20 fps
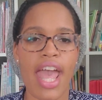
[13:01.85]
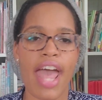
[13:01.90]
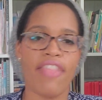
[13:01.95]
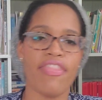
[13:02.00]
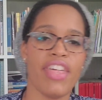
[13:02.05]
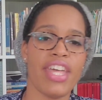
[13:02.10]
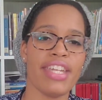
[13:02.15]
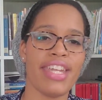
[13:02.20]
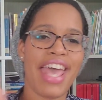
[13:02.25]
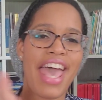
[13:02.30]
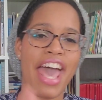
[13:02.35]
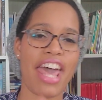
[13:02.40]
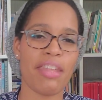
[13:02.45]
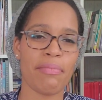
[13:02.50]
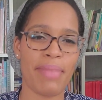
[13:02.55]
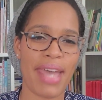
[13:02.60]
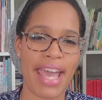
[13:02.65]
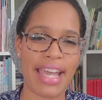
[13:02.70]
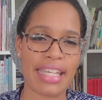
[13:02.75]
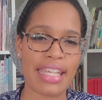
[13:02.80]
and then add
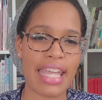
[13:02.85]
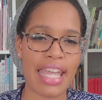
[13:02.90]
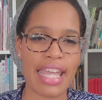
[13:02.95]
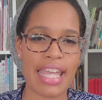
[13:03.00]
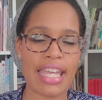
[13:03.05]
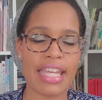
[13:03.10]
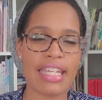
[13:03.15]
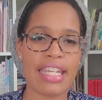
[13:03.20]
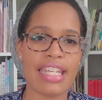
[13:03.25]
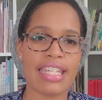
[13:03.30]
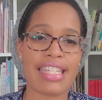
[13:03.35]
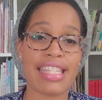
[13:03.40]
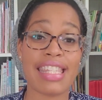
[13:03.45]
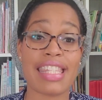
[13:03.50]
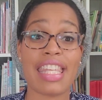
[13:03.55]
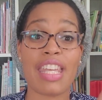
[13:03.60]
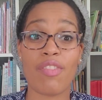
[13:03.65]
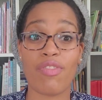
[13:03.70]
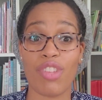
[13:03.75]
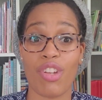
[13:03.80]
it back in and see if